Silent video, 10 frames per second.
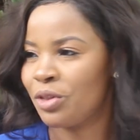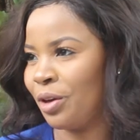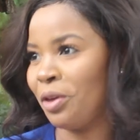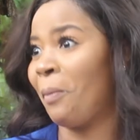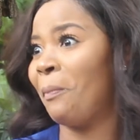
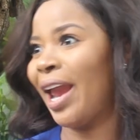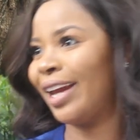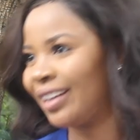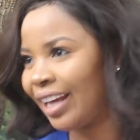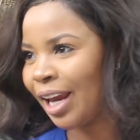the the
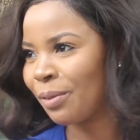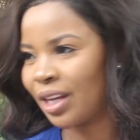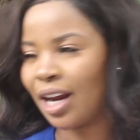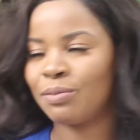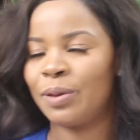main game
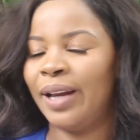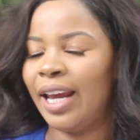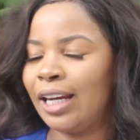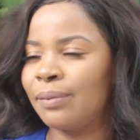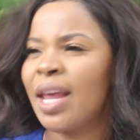that i'd be
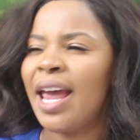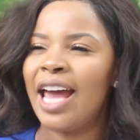playing